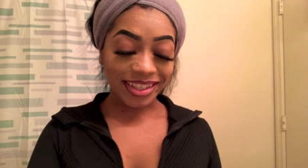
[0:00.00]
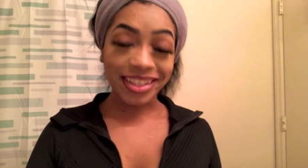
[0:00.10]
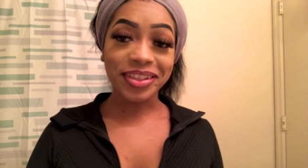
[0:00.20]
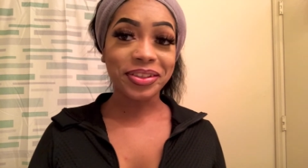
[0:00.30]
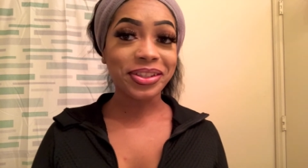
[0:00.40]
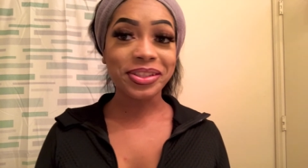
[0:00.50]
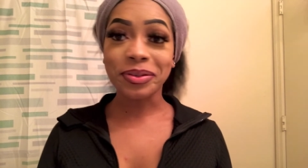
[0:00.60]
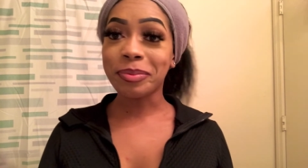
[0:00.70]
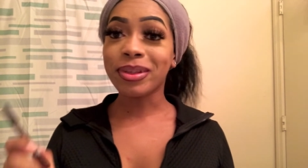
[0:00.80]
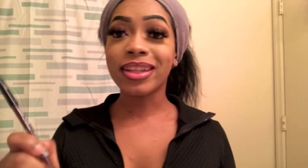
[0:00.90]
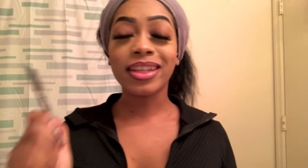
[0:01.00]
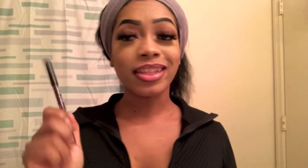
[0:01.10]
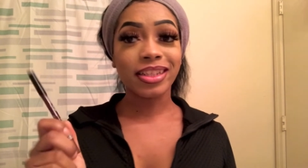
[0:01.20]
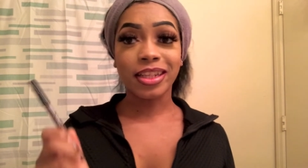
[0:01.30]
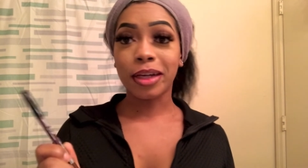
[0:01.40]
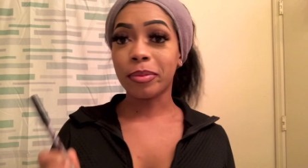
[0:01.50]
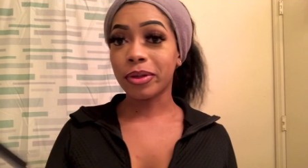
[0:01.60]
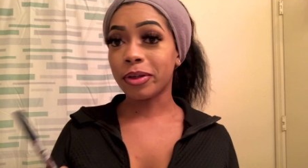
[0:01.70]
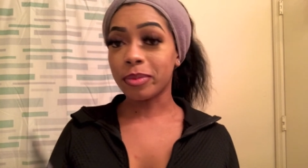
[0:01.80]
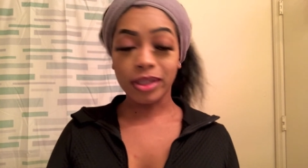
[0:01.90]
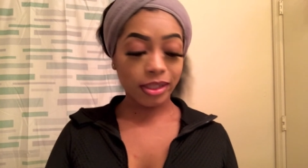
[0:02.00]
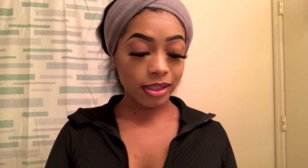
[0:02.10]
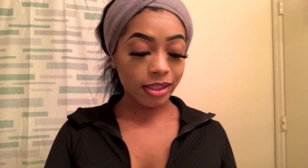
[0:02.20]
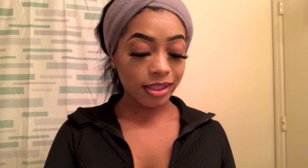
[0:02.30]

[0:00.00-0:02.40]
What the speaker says: Y'all, so I'm going to link this down below because